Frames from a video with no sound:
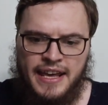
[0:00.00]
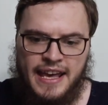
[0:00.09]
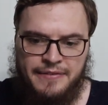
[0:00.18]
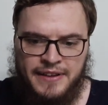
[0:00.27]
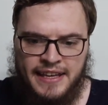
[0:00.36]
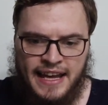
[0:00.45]

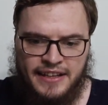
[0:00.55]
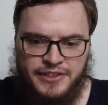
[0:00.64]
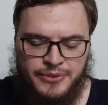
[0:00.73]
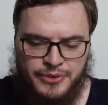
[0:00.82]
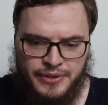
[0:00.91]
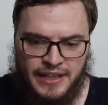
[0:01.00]
if he can't
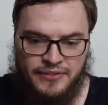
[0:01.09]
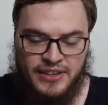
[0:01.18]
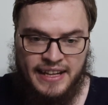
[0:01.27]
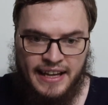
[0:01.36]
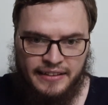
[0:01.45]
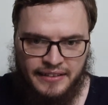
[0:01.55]
do even
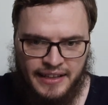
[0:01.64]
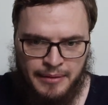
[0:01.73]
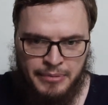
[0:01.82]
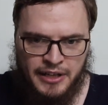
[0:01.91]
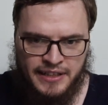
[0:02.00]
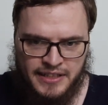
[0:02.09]
that
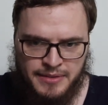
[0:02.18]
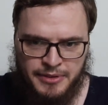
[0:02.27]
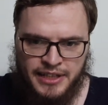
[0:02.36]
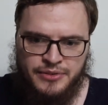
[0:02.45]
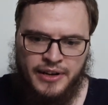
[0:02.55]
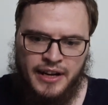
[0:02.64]
part that is
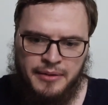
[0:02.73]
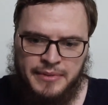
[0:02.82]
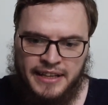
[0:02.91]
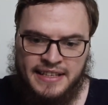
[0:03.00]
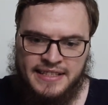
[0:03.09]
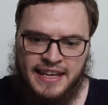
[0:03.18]
obligatory on him,
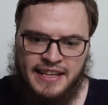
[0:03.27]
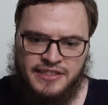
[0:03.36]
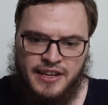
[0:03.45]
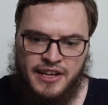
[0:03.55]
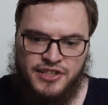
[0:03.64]
in this case,